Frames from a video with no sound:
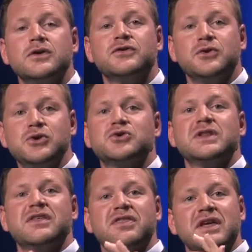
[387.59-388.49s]
So
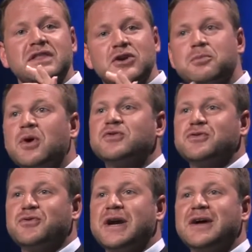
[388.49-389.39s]
usually the thing that you're most
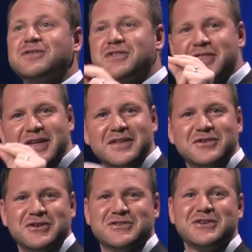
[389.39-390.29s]
afraid of is the thing that's
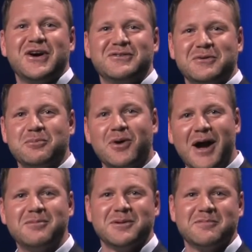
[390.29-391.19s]
going to solve your
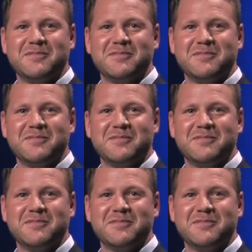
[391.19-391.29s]
problem.